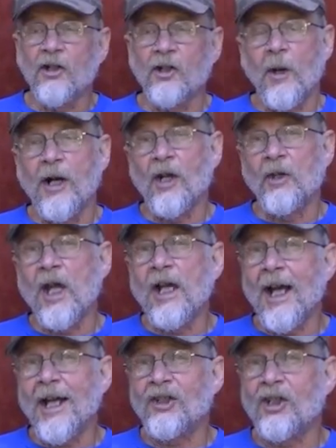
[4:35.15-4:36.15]
so I don't think
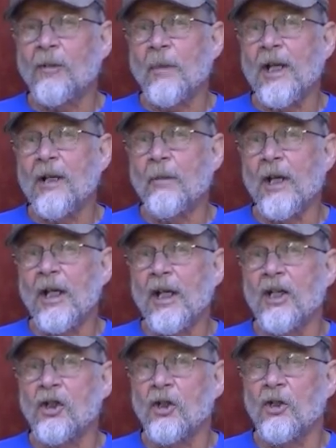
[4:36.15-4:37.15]
that's going to be a big
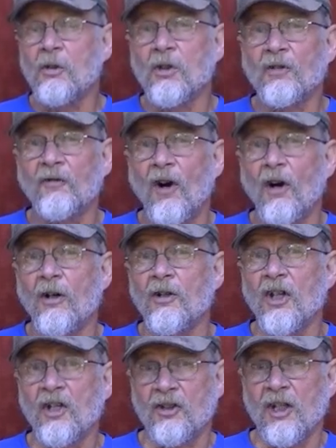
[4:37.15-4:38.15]
issue as far
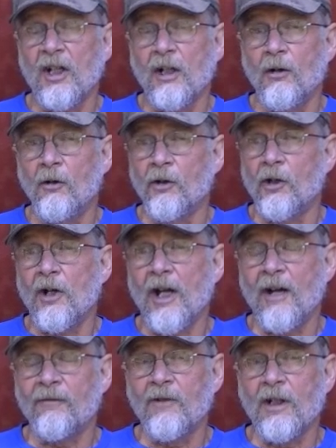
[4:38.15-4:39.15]
as us getting older and
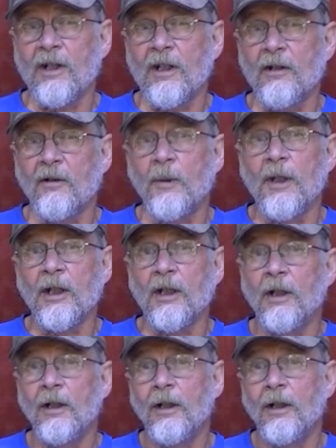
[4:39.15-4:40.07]
having to deal with it.